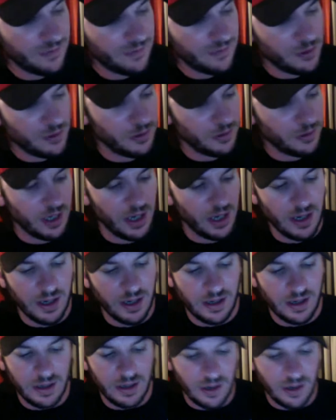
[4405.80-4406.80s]
you
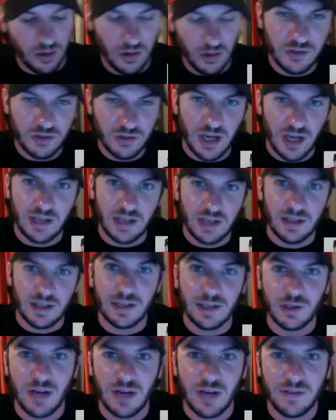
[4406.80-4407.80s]
are on a site
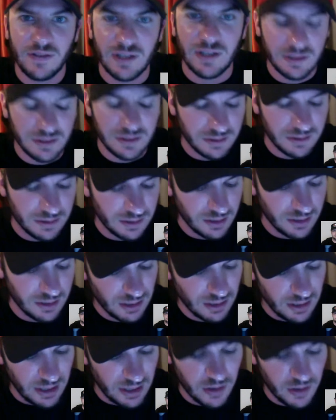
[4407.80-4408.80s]
like DraftKings
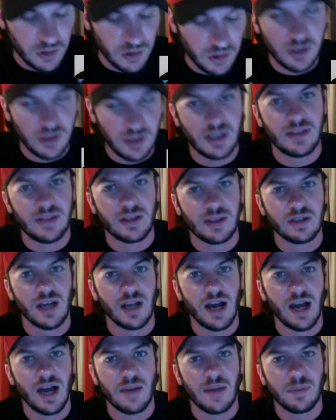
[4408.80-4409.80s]
and you're looking at the
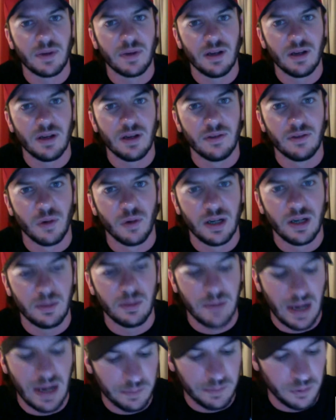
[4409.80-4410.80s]
top of the running
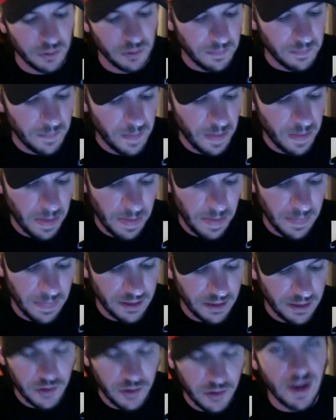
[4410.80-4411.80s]
back pool,
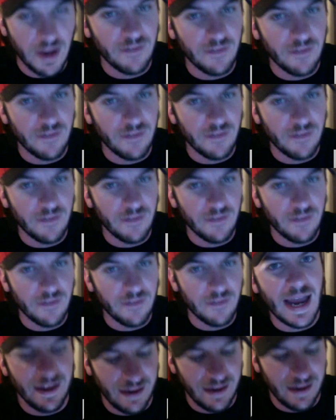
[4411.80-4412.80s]
you have
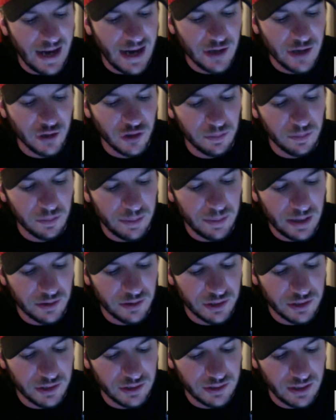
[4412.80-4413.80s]

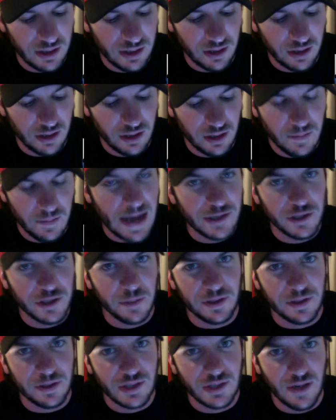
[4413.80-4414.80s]
Adrian Peterson in a good
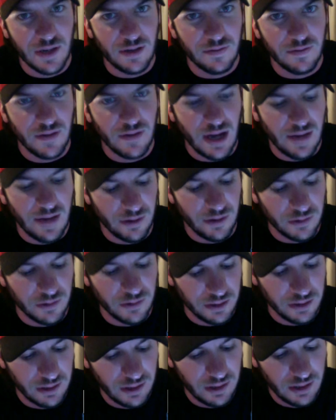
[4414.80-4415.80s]
matchup at
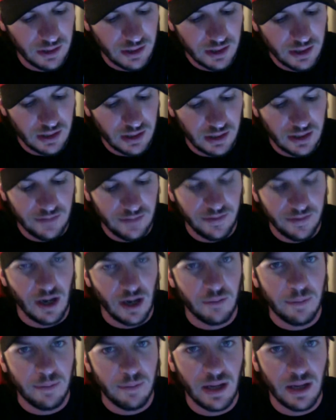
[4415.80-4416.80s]
7,500,
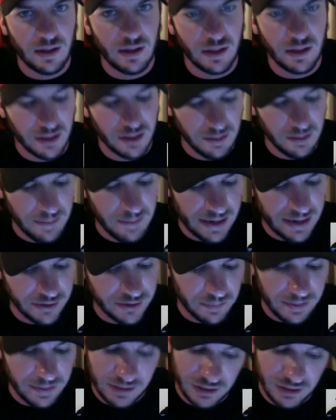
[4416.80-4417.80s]
Le'Veon Bell in a good
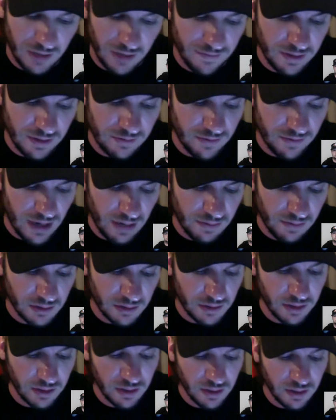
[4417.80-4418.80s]
matchup at
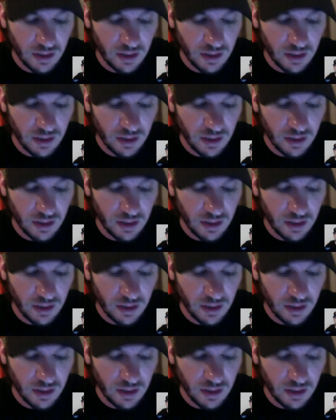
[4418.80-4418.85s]
7,500,